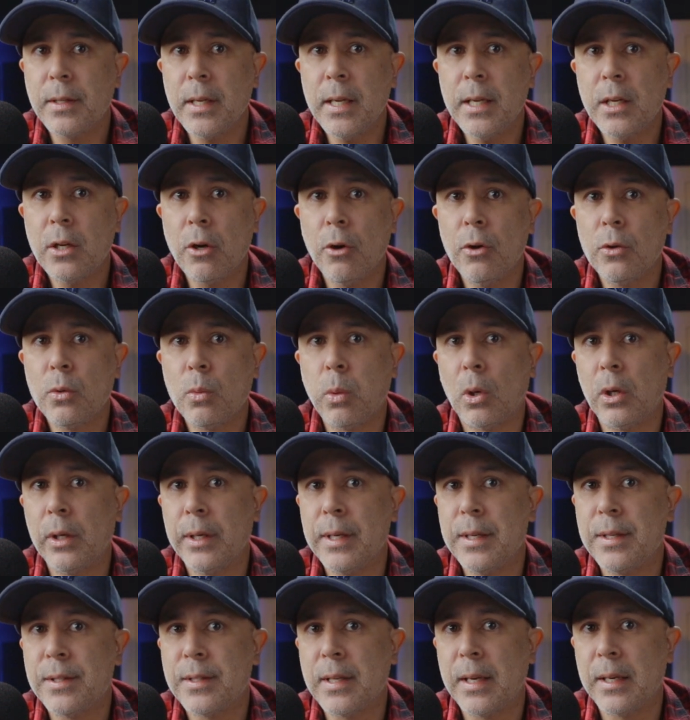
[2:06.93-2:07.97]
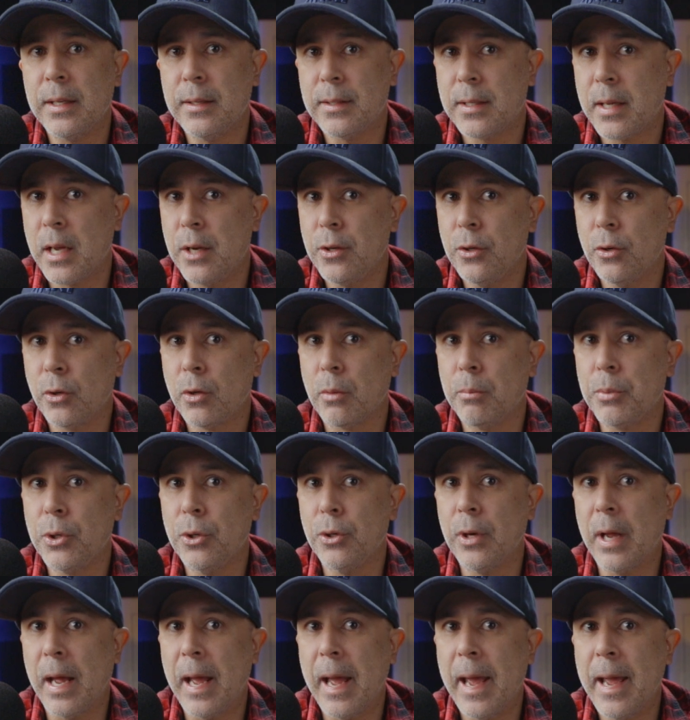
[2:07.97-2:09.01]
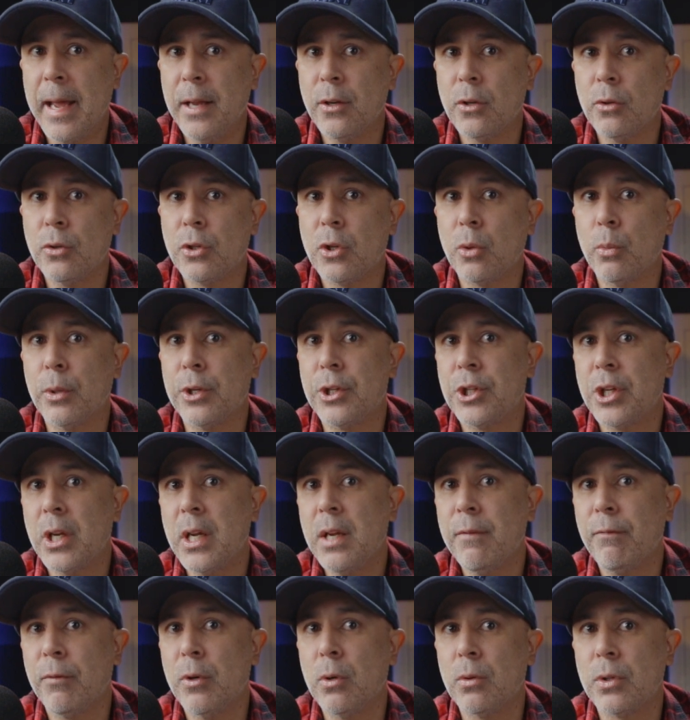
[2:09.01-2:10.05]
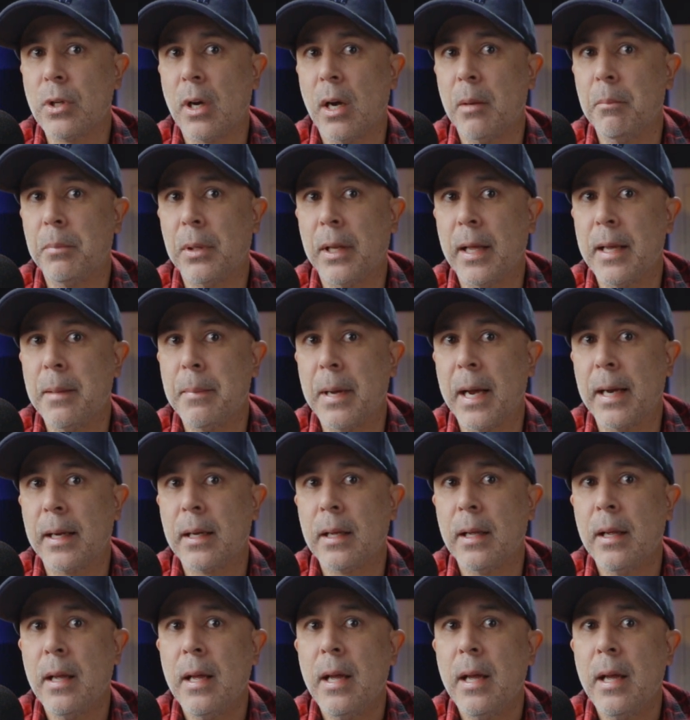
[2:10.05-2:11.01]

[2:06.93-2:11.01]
decode quality settings can your computer handle to achieve real time playback?